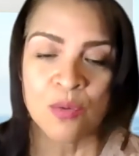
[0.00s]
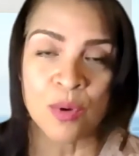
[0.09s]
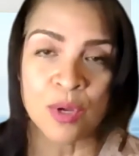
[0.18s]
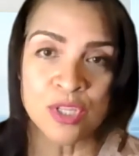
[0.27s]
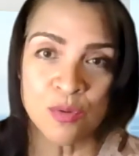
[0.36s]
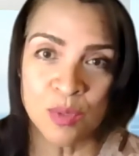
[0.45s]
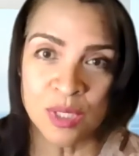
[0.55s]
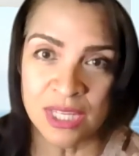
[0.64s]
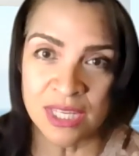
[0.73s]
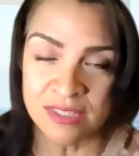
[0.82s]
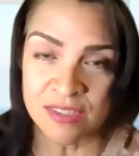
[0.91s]
When you
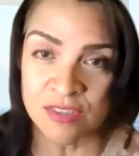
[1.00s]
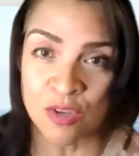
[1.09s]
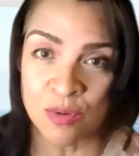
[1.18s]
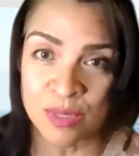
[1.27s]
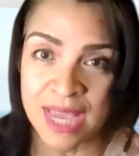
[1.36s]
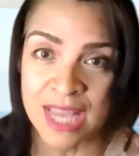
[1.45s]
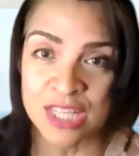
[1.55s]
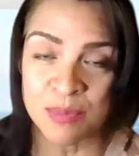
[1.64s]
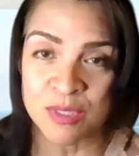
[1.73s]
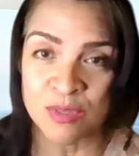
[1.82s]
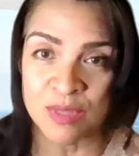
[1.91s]
release your
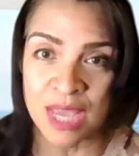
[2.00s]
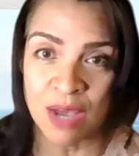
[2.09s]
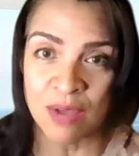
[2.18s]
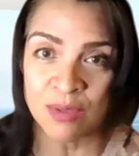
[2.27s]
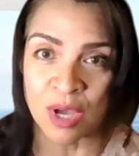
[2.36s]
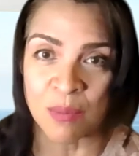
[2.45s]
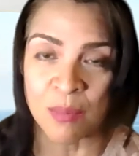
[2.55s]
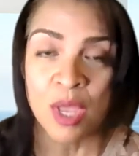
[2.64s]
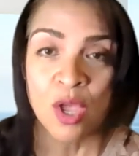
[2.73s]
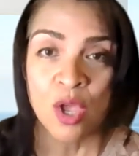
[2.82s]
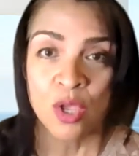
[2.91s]
attachment to the outcome,
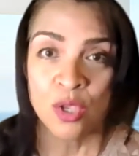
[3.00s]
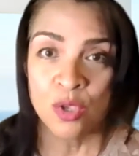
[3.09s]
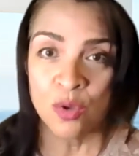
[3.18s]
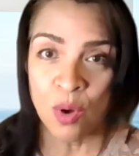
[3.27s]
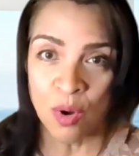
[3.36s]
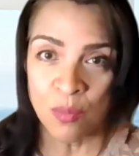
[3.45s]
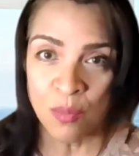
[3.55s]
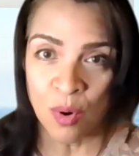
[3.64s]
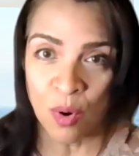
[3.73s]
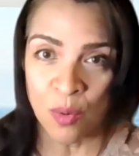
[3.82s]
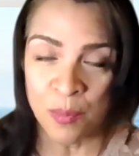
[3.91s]
you are
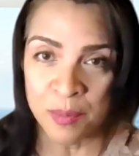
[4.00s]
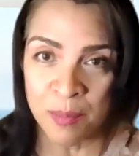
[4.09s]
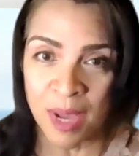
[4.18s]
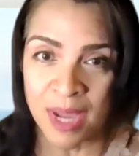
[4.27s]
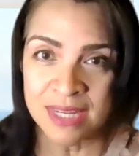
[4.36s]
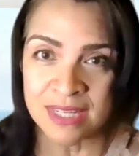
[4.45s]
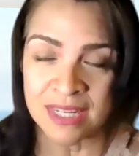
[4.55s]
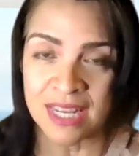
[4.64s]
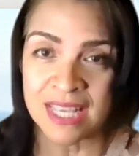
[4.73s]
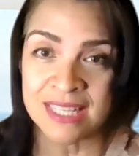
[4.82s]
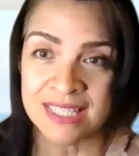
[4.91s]
more open-minded
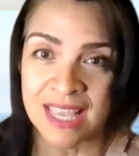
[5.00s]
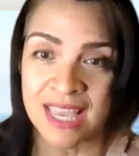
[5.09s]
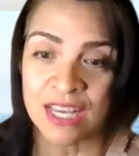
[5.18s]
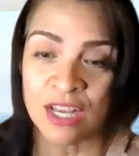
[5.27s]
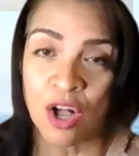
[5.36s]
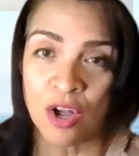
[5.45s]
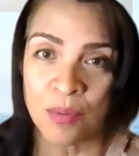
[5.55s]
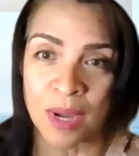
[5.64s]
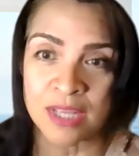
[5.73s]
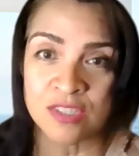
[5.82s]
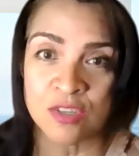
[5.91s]
in saying, all
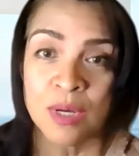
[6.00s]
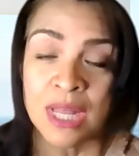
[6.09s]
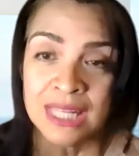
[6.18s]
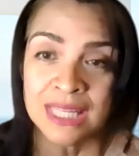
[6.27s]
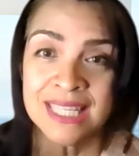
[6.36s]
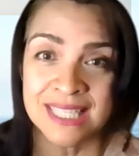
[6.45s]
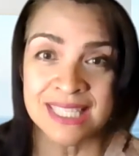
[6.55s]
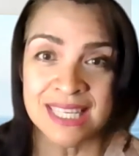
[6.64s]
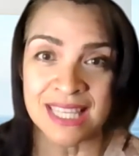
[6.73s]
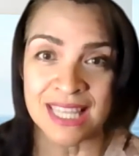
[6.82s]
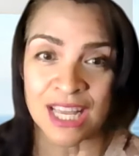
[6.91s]
right, so let's
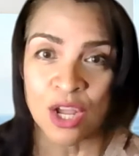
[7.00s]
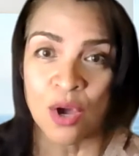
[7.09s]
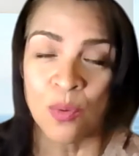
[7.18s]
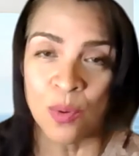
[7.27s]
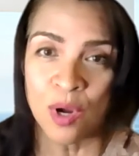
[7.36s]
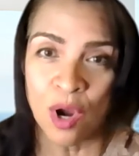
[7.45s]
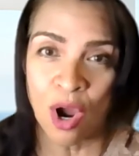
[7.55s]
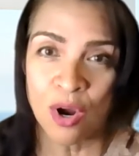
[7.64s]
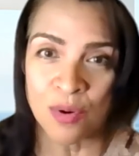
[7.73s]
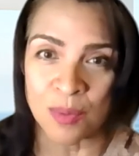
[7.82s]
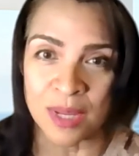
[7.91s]
see then, where
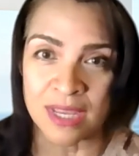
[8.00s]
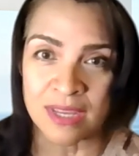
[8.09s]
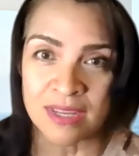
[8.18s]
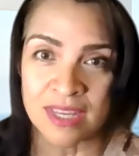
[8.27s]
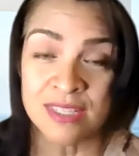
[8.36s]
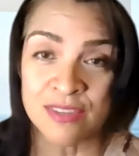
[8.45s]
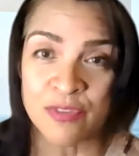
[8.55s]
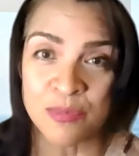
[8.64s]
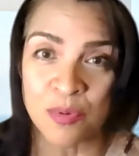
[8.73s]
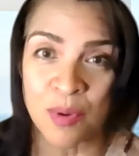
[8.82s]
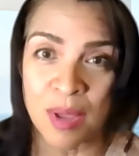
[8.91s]
are we in
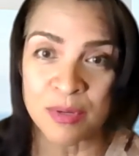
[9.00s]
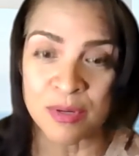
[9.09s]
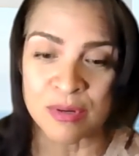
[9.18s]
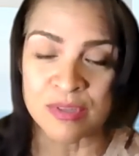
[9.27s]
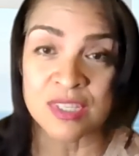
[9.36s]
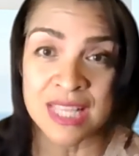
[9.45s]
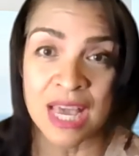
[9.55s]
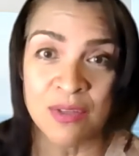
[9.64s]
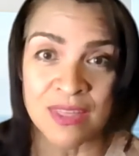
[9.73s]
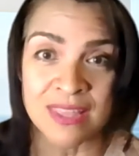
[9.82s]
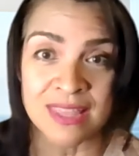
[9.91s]
different parameters
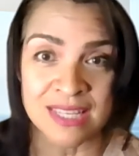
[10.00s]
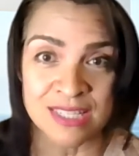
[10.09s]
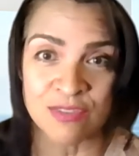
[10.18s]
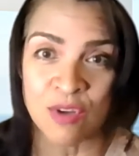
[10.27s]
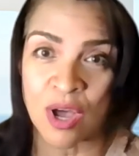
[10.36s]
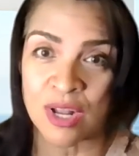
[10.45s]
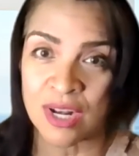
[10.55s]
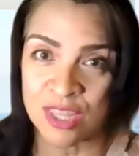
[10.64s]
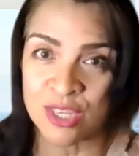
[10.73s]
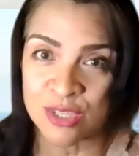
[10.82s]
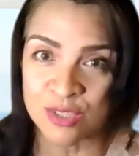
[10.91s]
now that things have gone
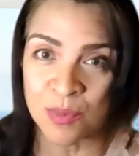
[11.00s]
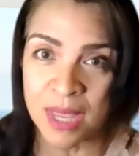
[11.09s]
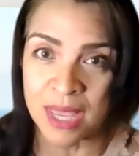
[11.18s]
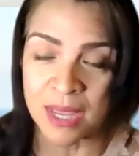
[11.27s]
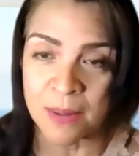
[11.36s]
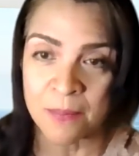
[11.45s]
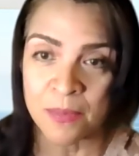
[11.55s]
this way?